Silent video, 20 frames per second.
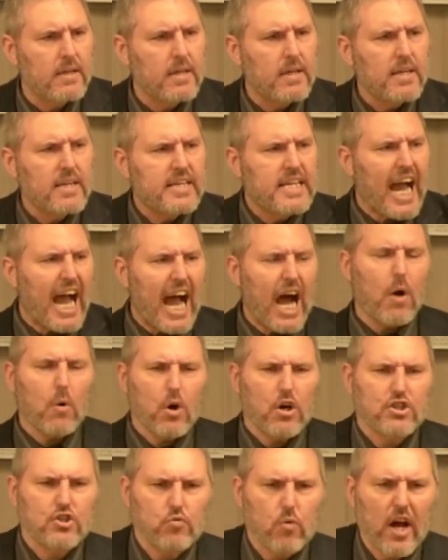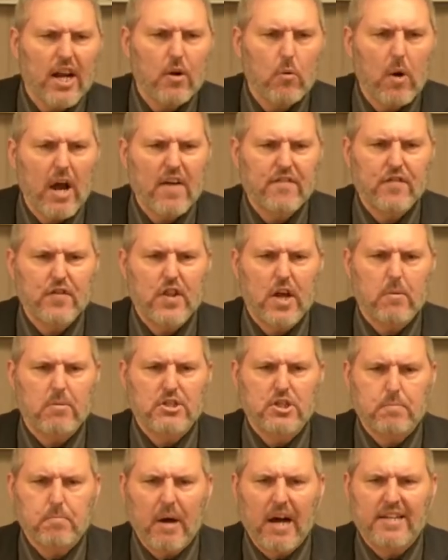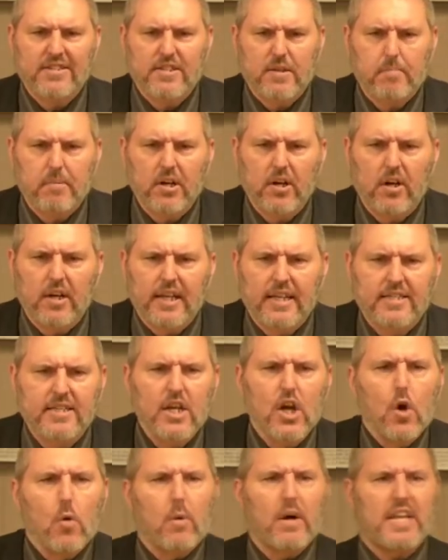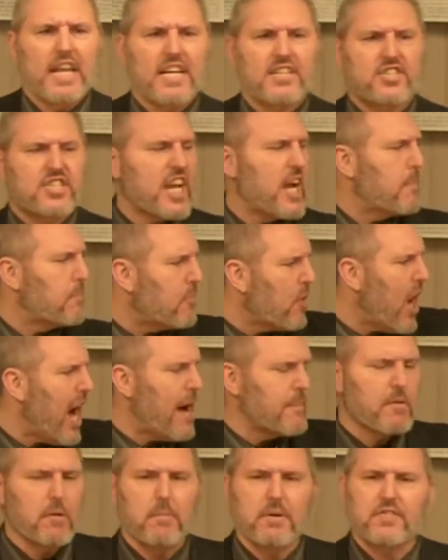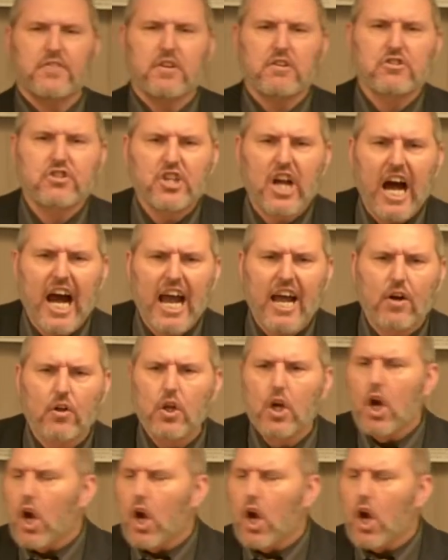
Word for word: Cowards run away from their responsibilities when they see a problem with their child or